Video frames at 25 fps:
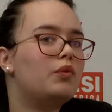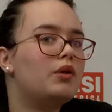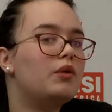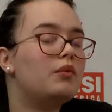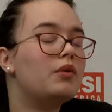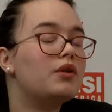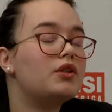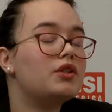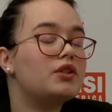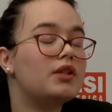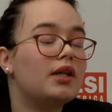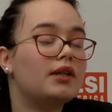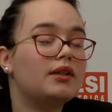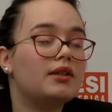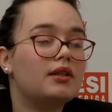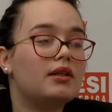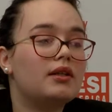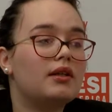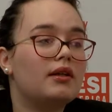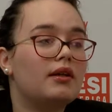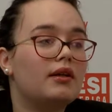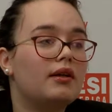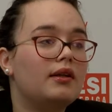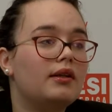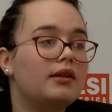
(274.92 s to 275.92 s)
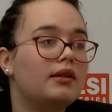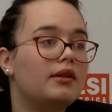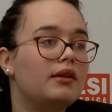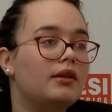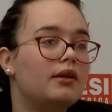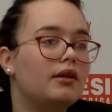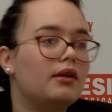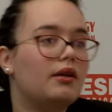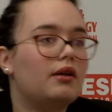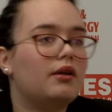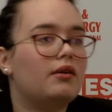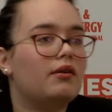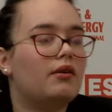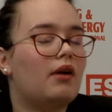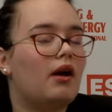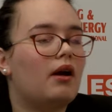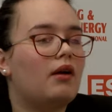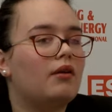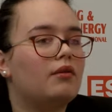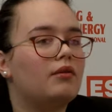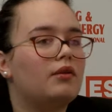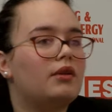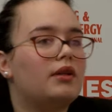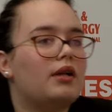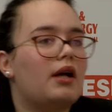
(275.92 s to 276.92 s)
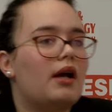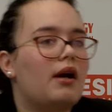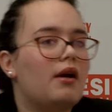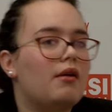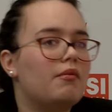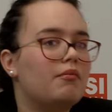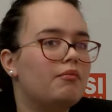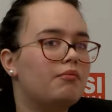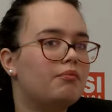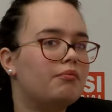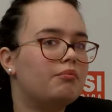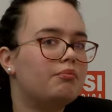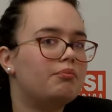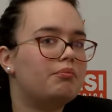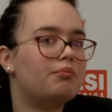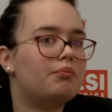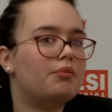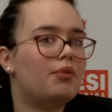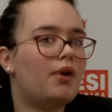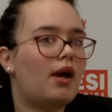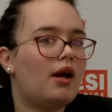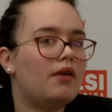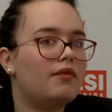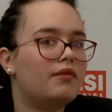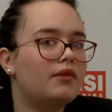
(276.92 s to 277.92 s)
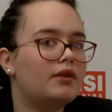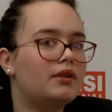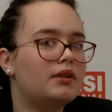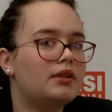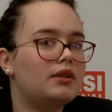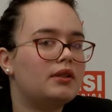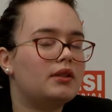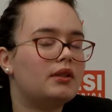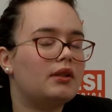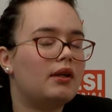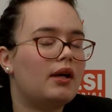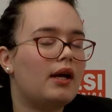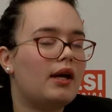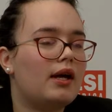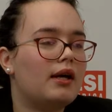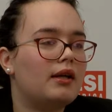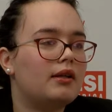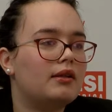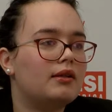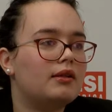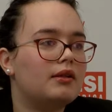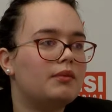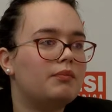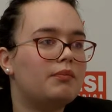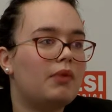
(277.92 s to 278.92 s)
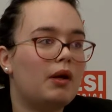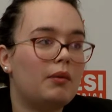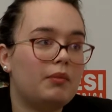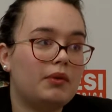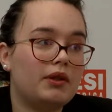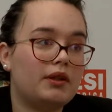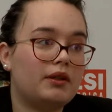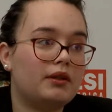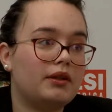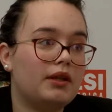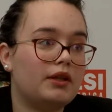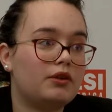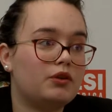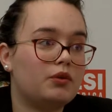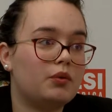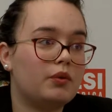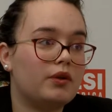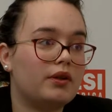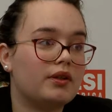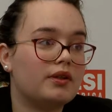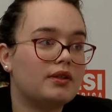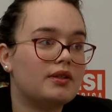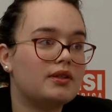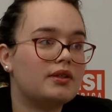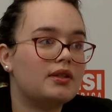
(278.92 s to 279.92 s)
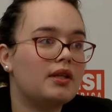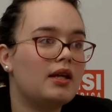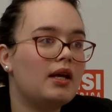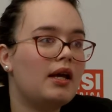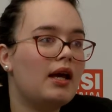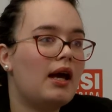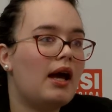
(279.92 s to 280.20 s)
We were chatting earlier around private and public networks.